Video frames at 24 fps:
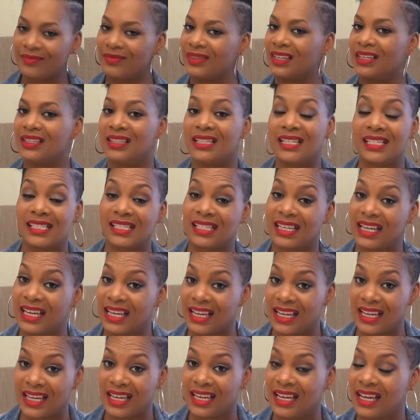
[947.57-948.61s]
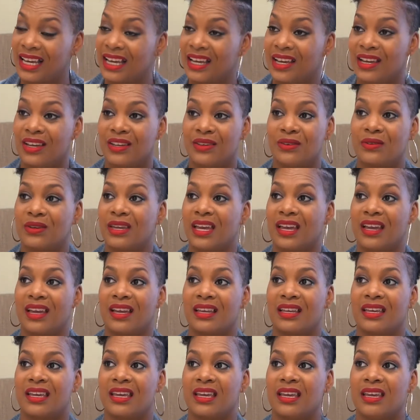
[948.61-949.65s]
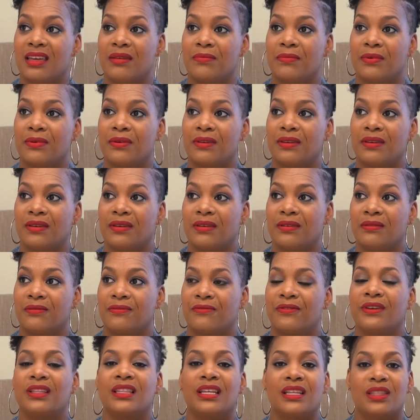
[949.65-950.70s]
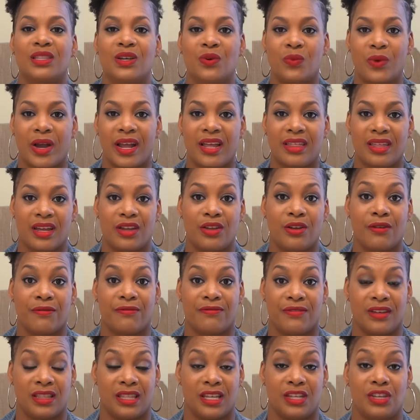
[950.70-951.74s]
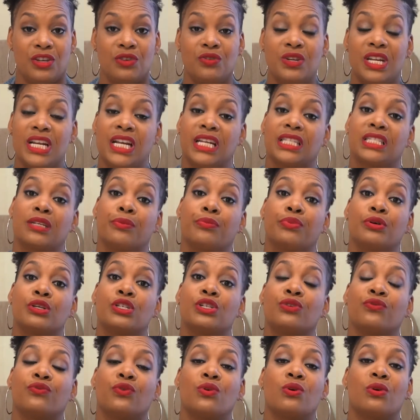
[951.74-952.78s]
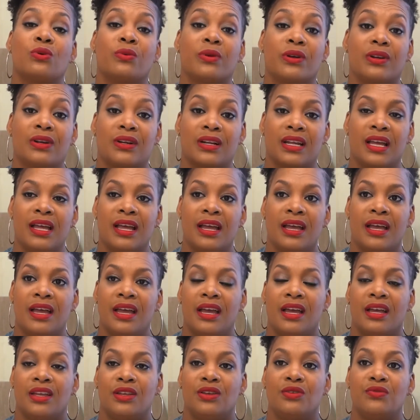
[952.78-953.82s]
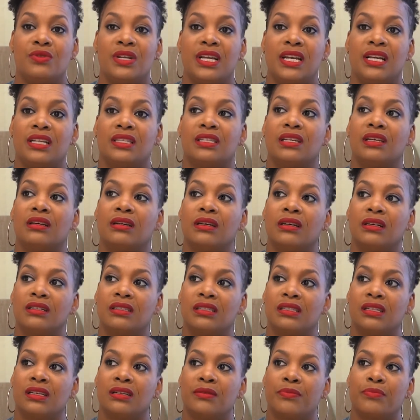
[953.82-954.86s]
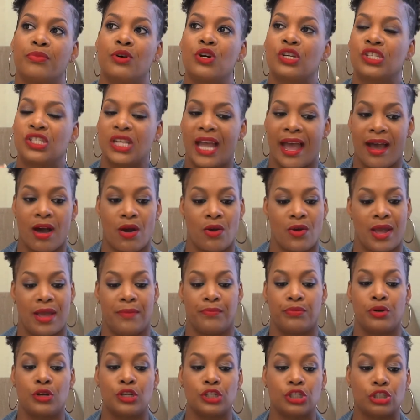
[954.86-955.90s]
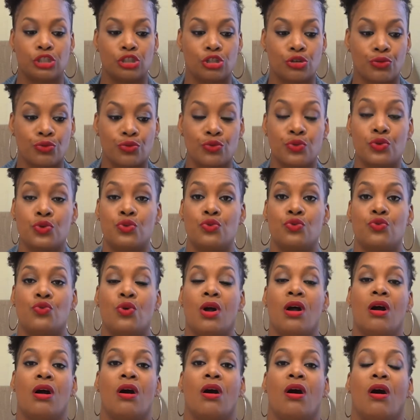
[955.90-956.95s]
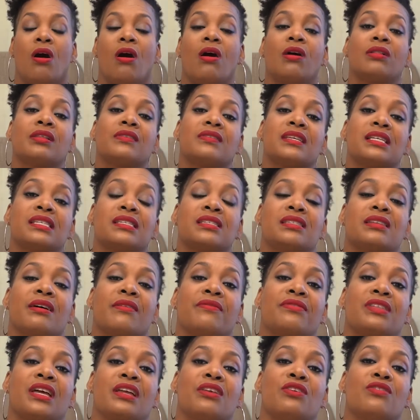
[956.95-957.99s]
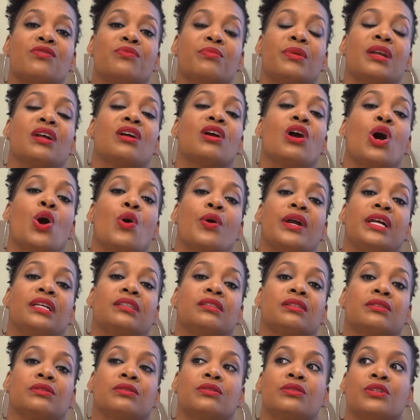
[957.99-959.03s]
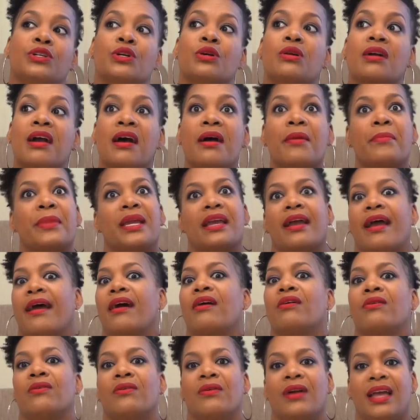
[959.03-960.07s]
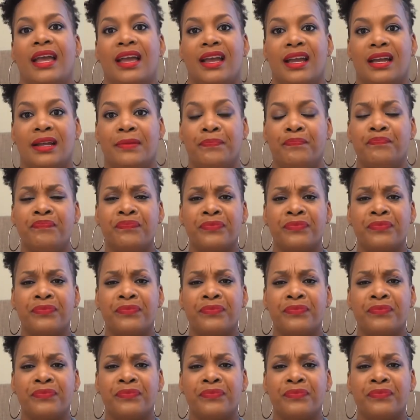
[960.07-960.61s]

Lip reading: listen, E, you can't keep feeling the way that you're feeling. You need to push forward. You need to push out and push through all of this stuff that you've been going through. You're coming out and